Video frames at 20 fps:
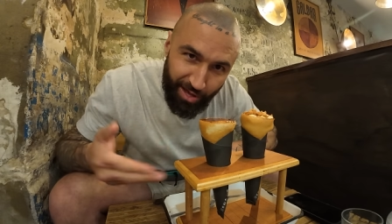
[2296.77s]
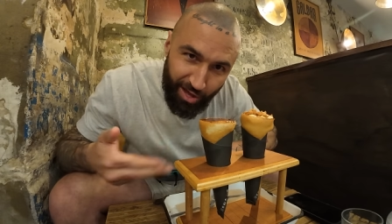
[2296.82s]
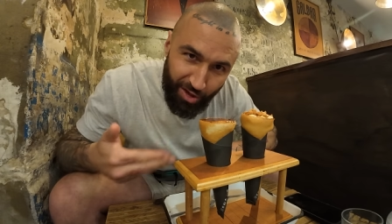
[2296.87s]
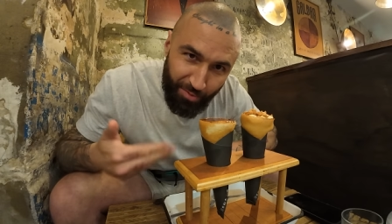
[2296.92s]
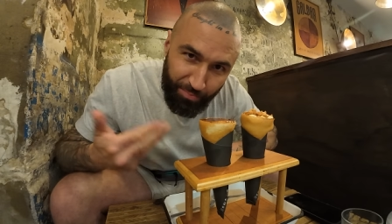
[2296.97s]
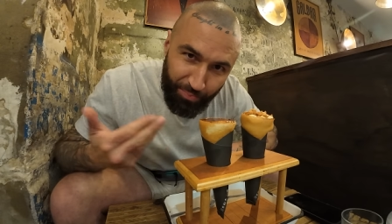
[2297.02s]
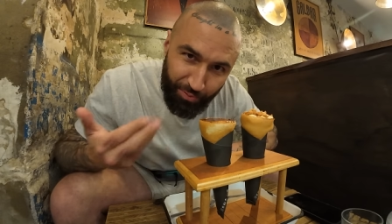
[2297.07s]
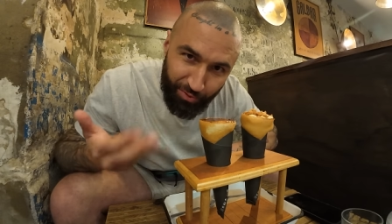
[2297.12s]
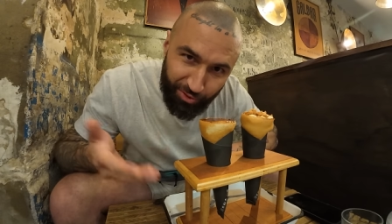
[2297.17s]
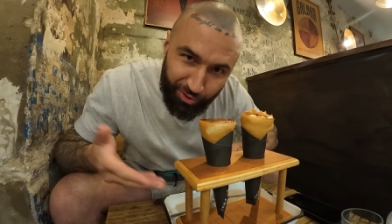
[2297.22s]

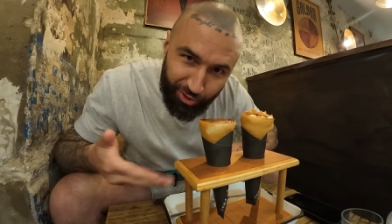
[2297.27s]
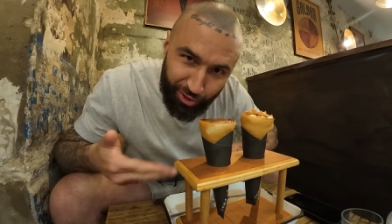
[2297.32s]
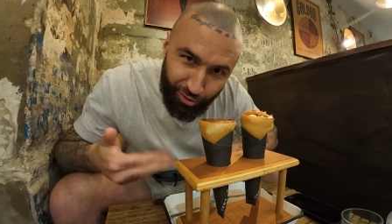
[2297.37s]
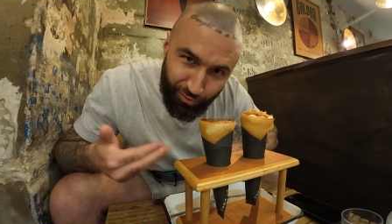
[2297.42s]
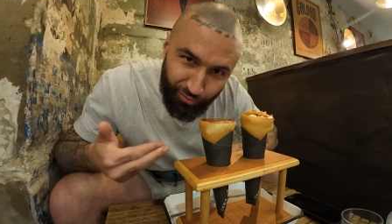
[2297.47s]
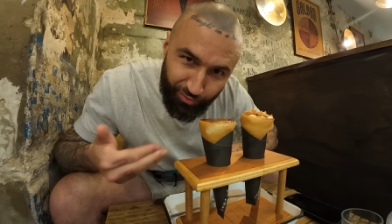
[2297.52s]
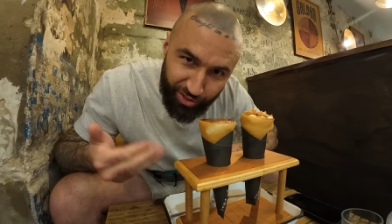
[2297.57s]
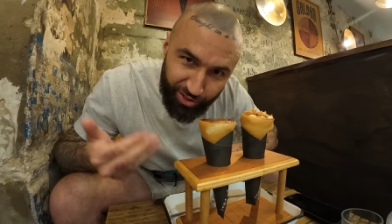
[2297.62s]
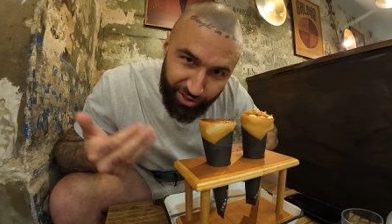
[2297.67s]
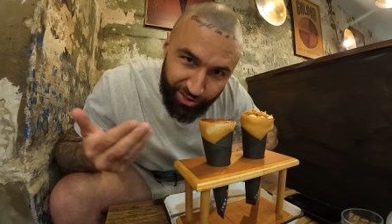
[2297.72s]
A piece
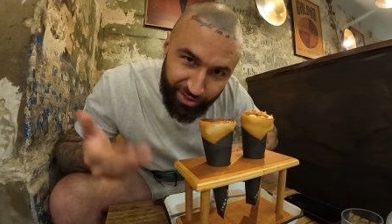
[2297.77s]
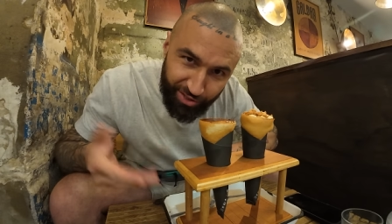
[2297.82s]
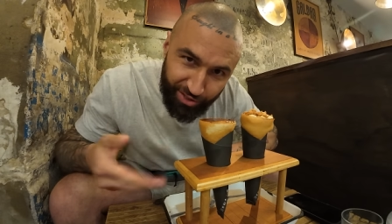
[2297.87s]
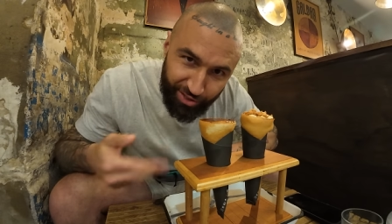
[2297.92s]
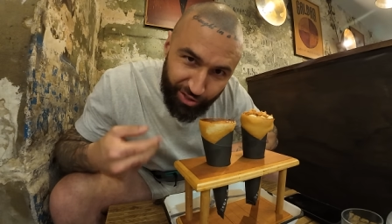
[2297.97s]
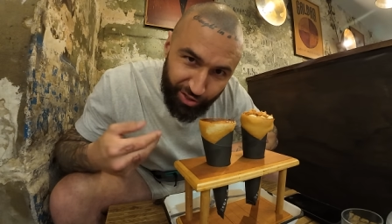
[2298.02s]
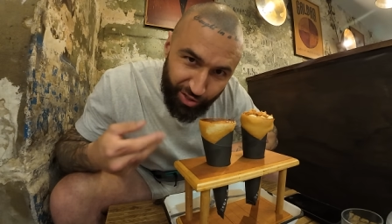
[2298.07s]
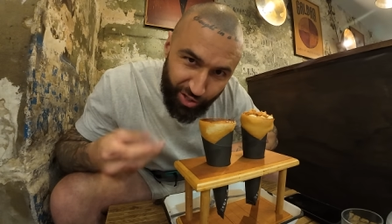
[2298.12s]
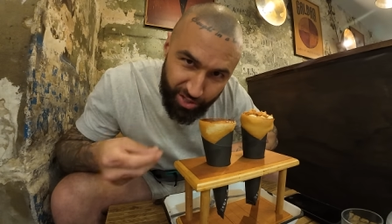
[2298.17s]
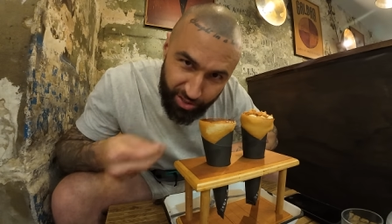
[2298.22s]
de
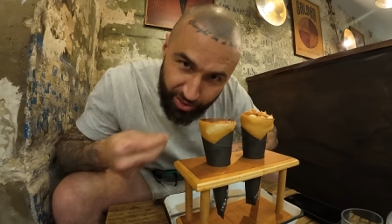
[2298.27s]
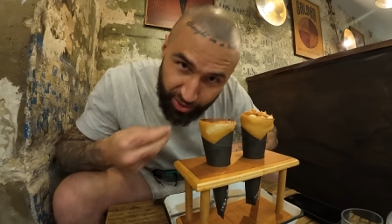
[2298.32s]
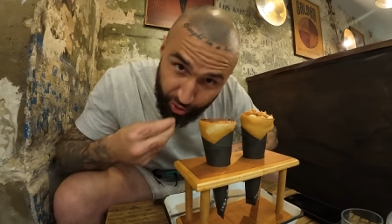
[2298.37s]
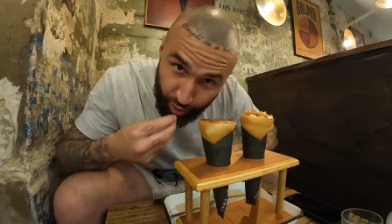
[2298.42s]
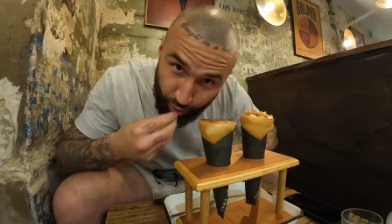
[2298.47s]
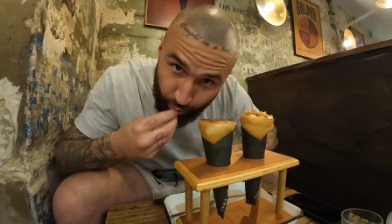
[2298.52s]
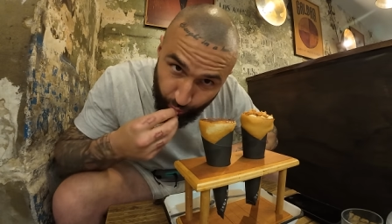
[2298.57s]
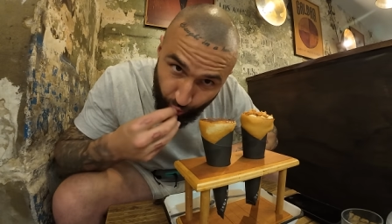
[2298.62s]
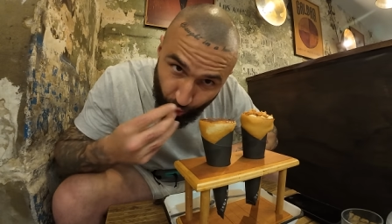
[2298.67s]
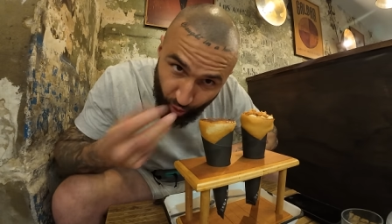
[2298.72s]

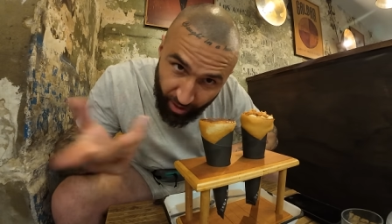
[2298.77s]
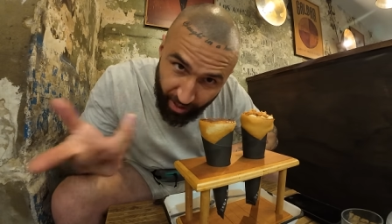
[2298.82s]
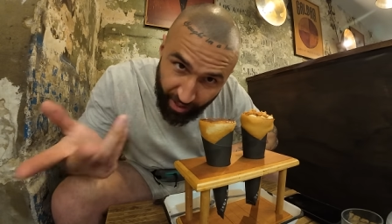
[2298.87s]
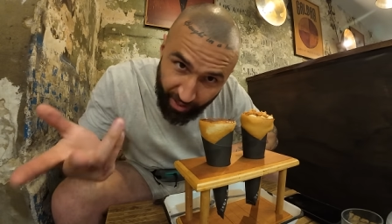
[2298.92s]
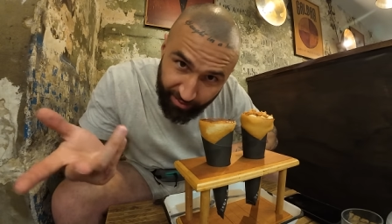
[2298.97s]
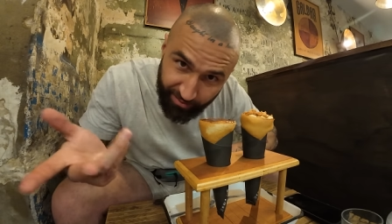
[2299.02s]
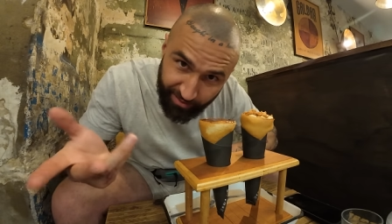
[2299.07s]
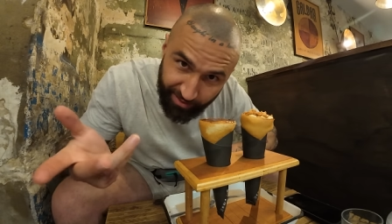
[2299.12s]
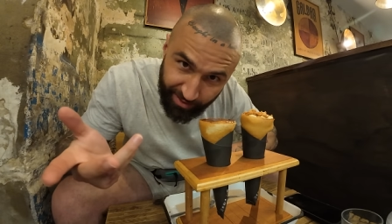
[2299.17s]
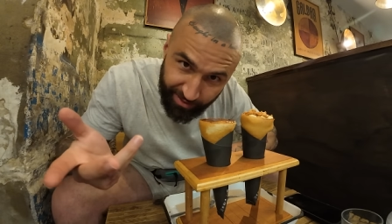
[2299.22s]
resistance,
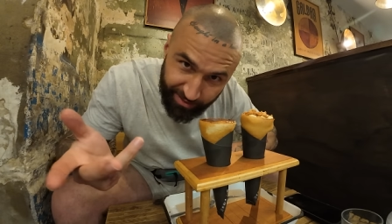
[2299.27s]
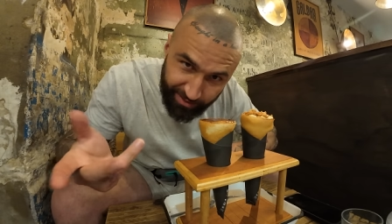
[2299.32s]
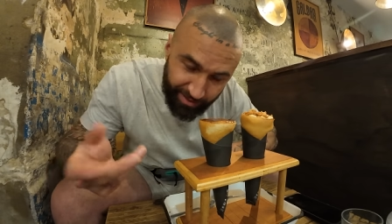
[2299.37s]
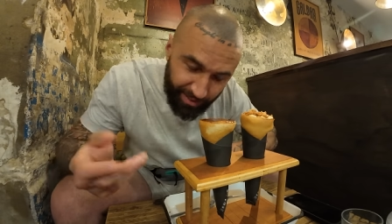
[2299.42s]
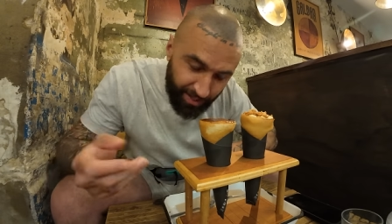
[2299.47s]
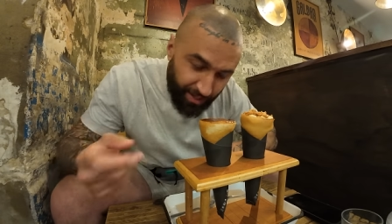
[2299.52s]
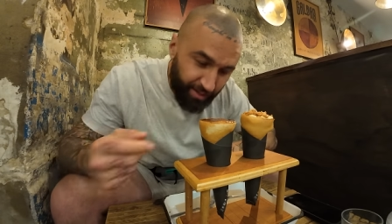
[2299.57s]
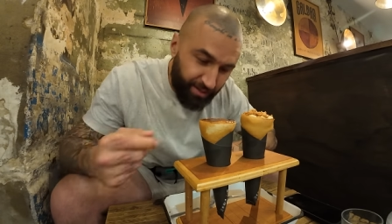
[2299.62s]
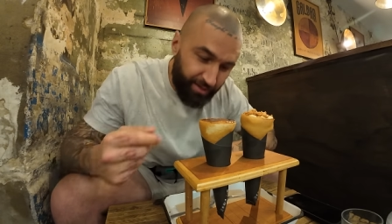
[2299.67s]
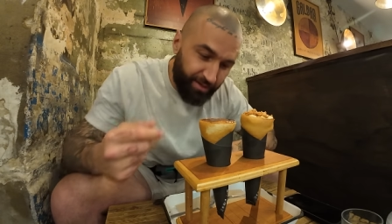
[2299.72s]
al
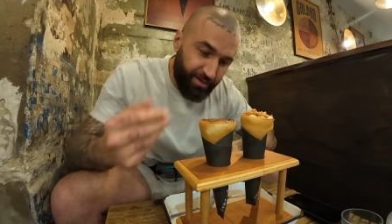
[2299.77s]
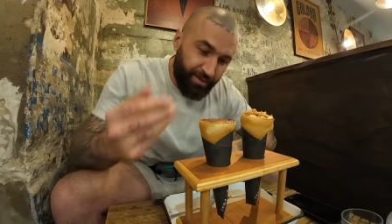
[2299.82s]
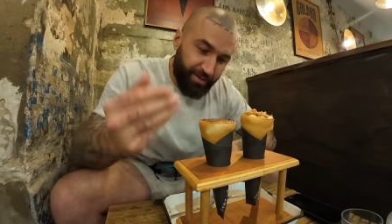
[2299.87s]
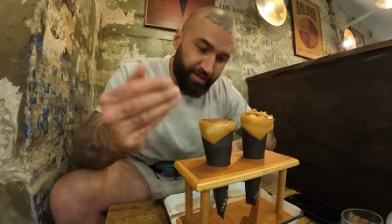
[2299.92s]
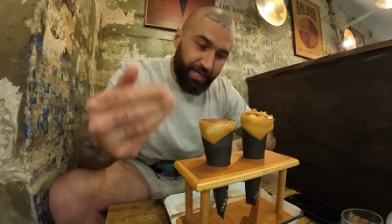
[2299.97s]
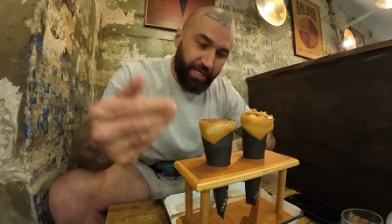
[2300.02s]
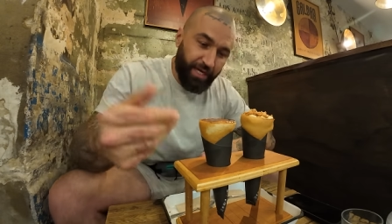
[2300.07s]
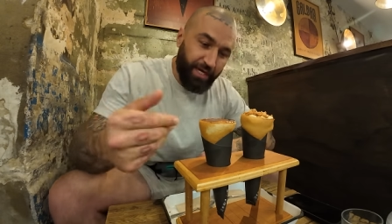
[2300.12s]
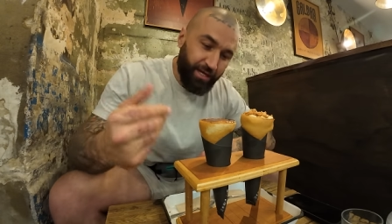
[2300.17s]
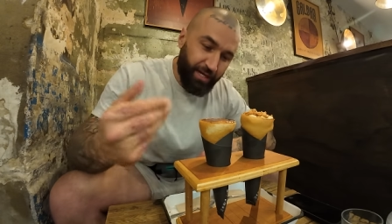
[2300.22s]
dente.
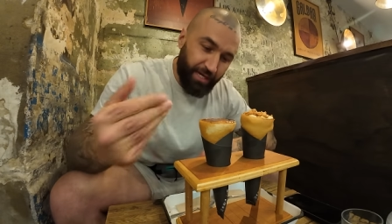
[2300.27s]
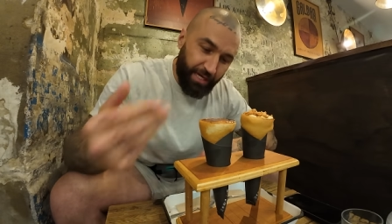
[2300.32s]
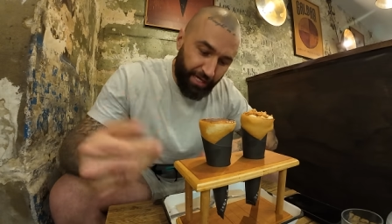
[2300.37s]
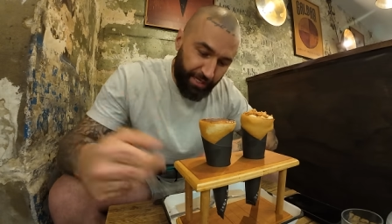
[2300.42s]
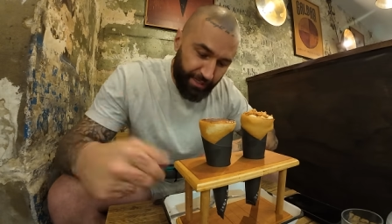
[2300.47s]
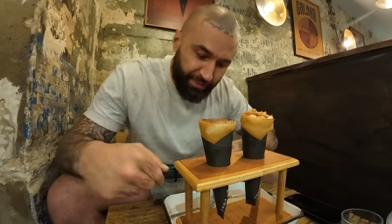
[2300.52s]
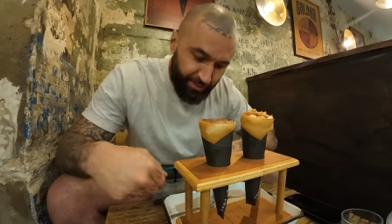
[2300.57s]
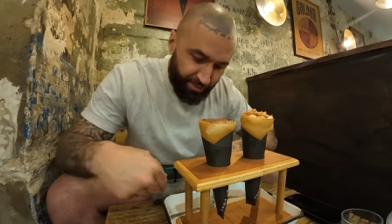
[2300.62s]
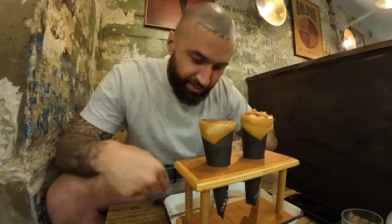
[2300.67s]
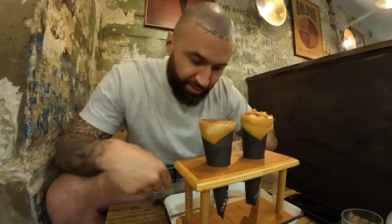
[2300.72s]

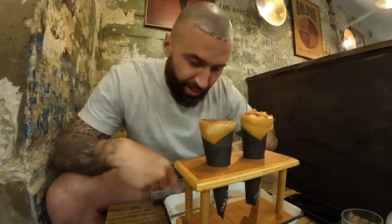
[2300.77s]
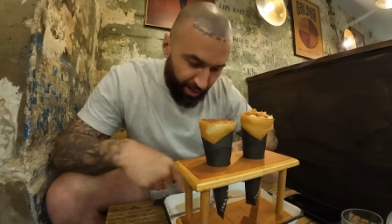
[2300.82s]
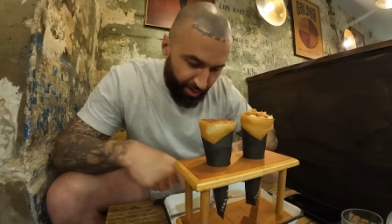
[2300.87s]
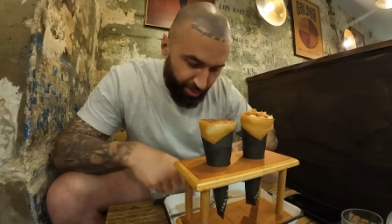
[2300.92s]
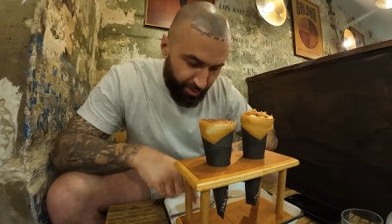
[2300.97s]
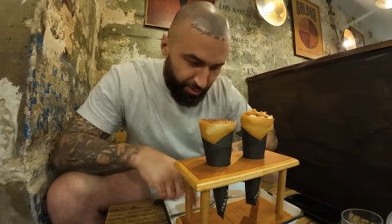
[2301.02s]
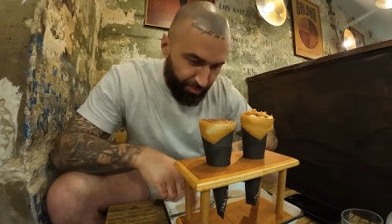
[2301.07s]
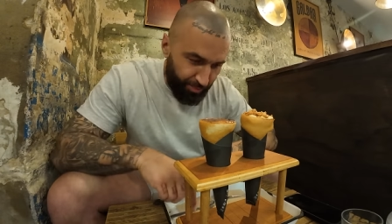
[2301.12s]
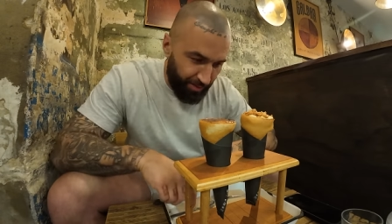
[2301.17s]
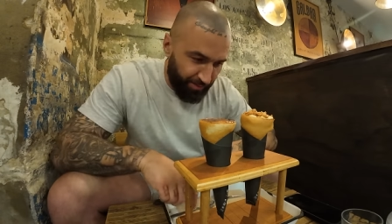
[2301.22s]
Let's
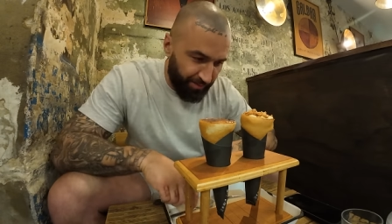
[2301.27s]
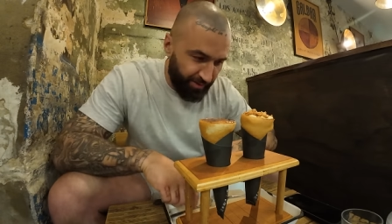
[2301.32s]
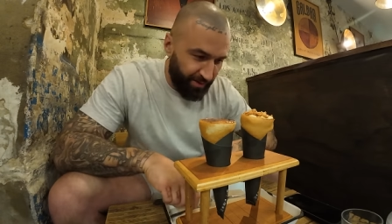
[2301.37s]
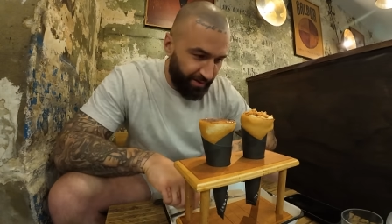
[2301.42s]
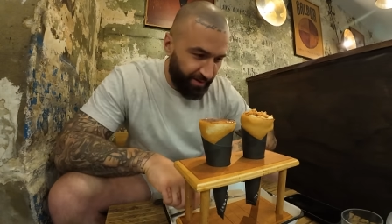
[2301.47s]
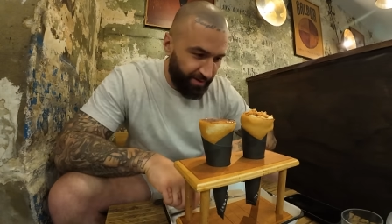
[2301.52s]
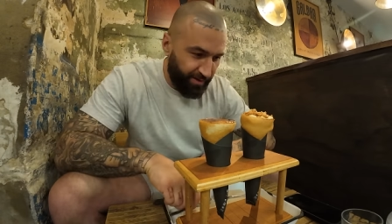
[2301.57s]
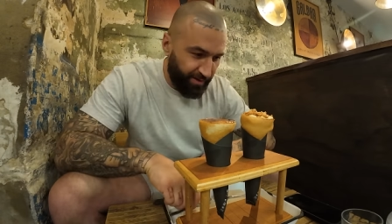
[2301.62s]
go, brother.